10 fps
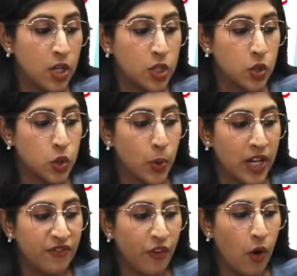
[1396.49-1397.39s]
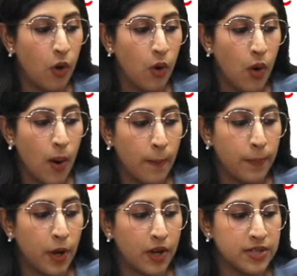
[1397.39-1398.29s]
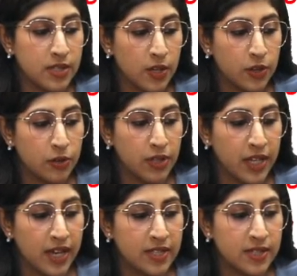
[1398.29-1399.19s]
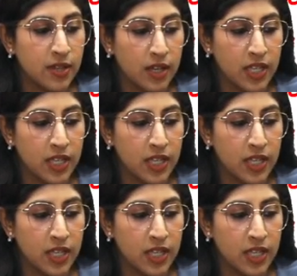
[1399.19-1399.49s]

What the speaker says: So 24 plus 3x